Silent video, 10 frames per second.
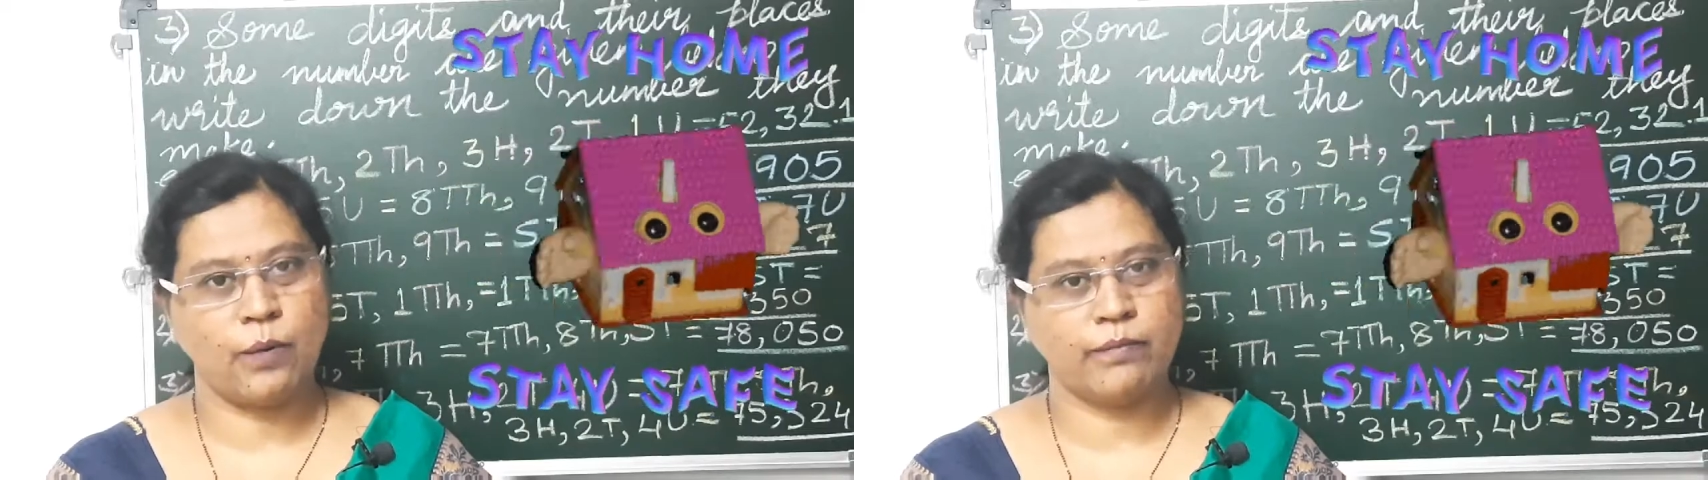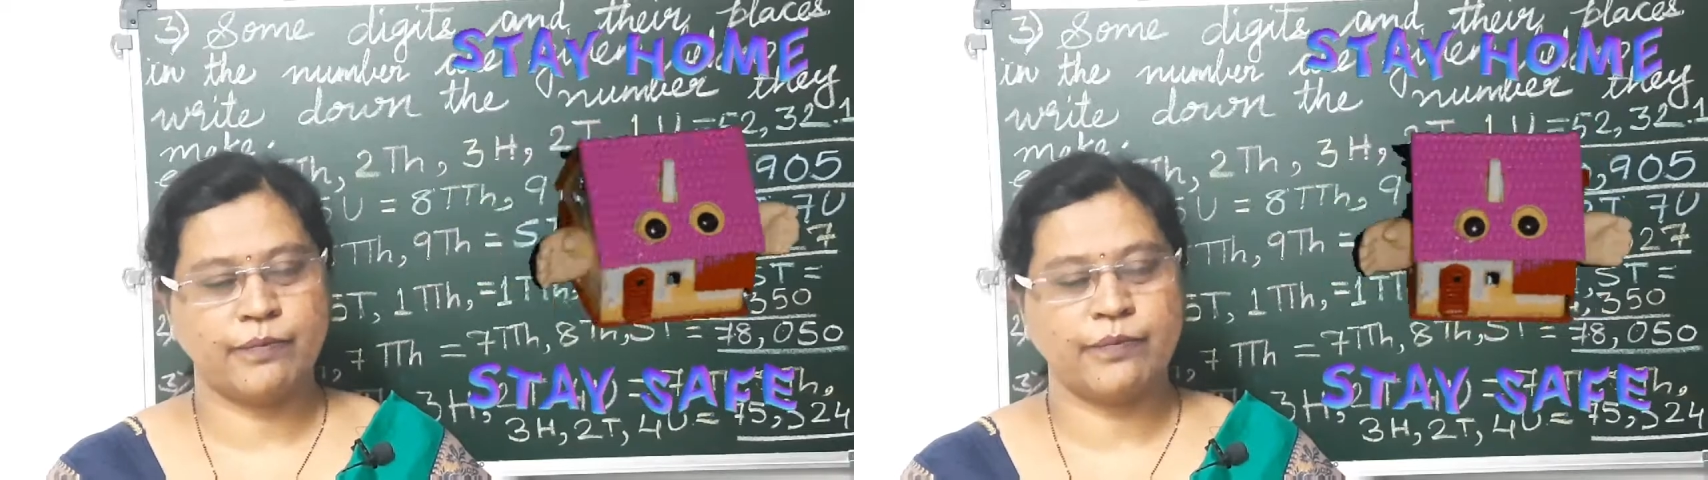
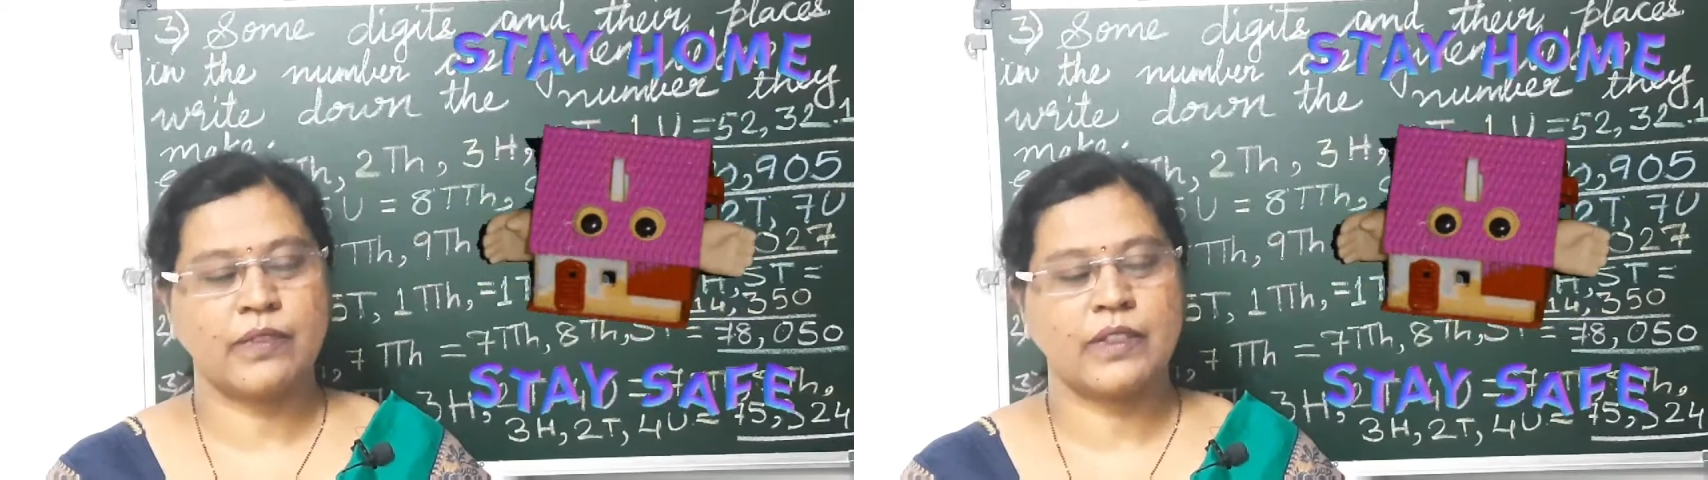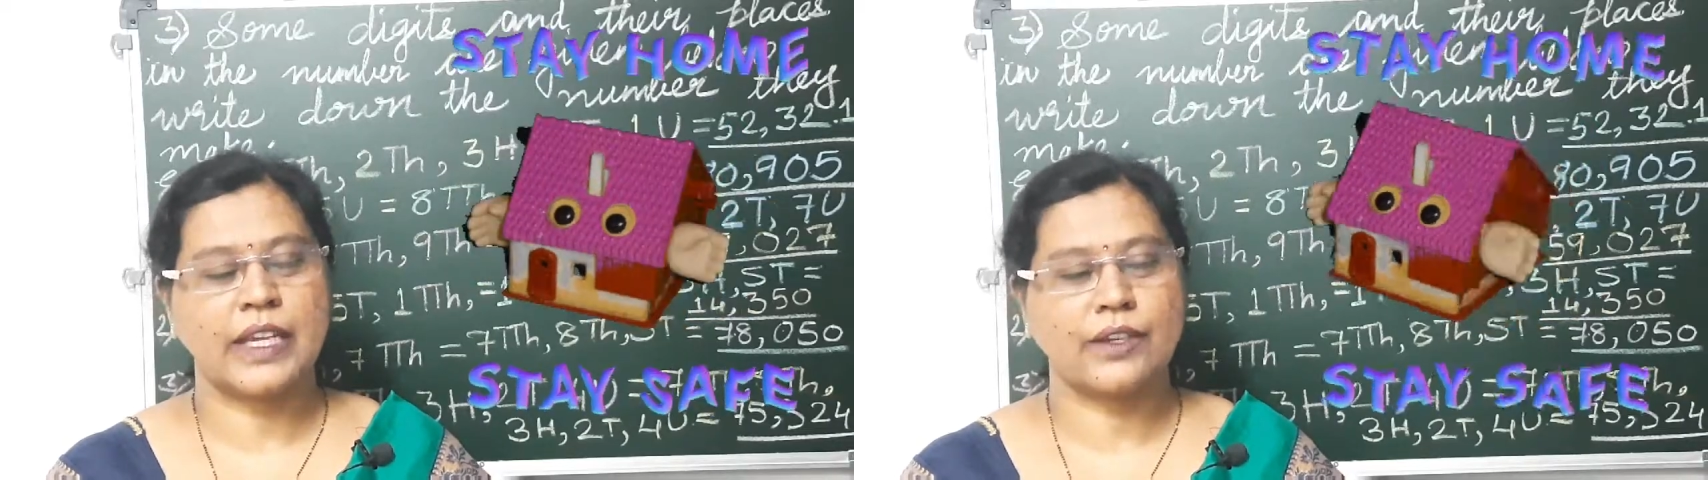home
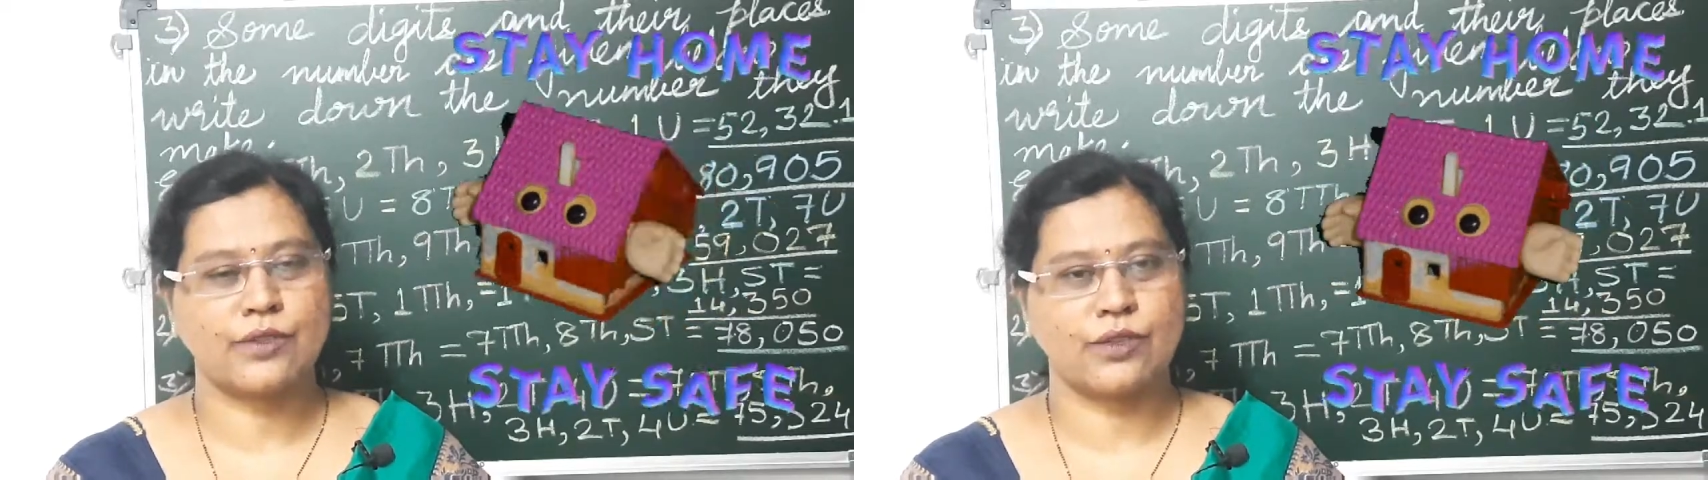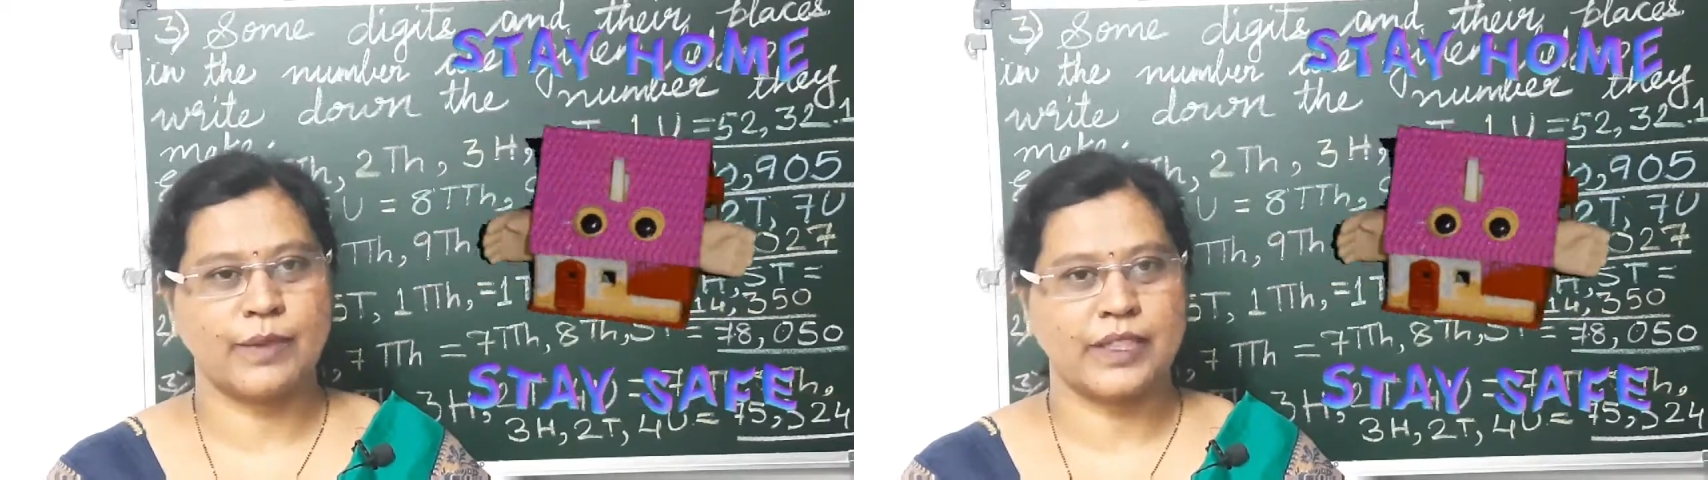
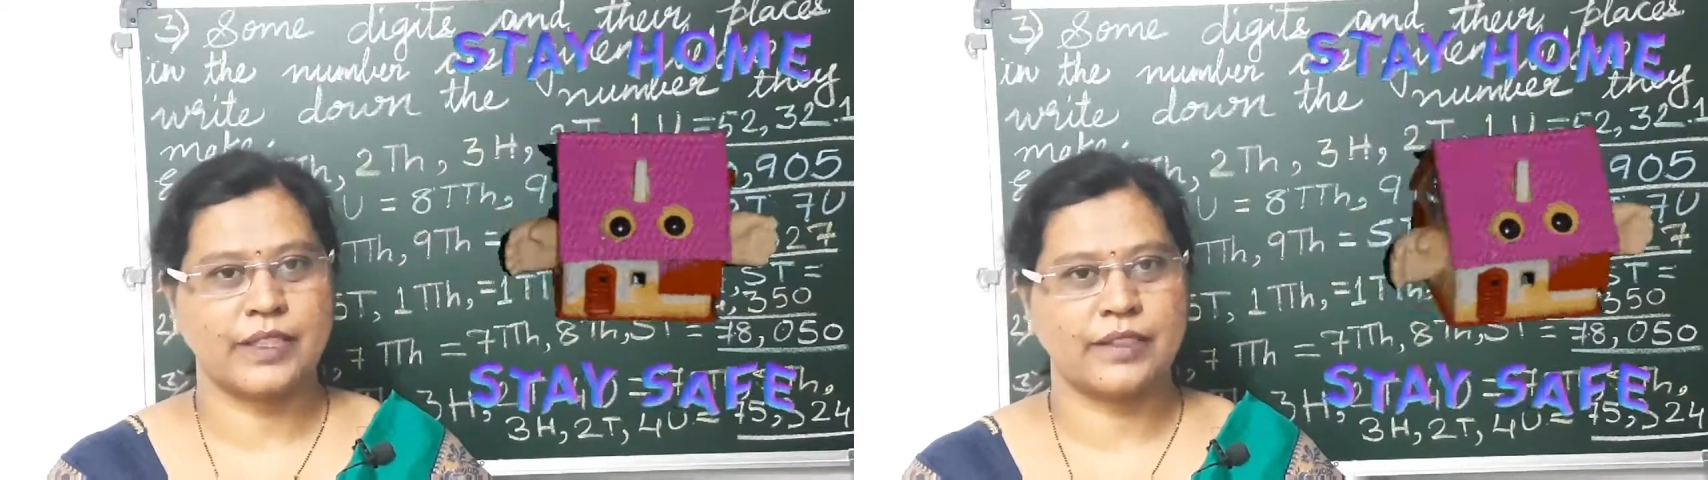thank you so